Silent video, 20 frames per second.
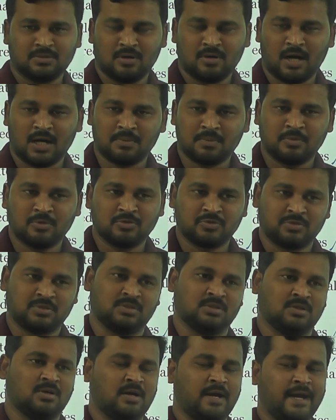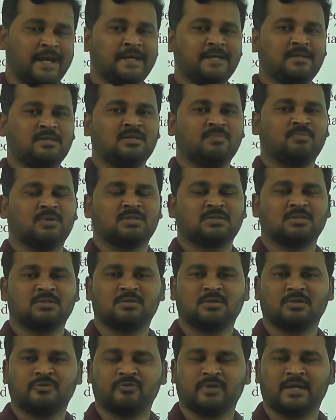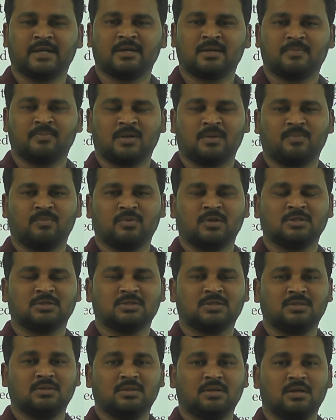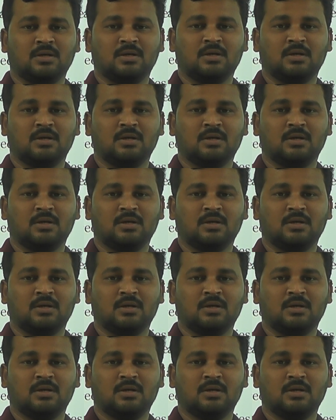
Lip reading: almost 80% of tiger population